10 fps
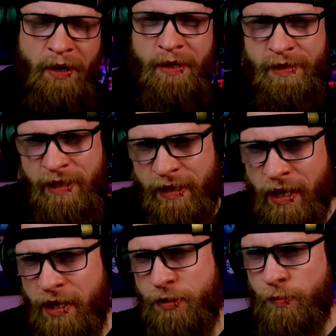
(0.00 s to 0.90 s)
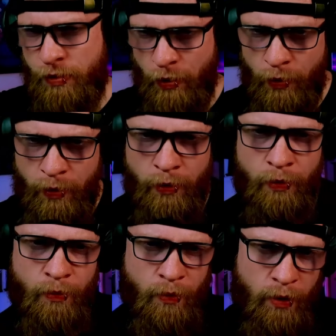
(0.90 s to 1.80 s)
I say the artist was
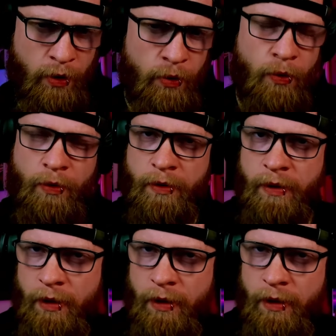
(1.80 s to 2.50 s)
Uru Indoy.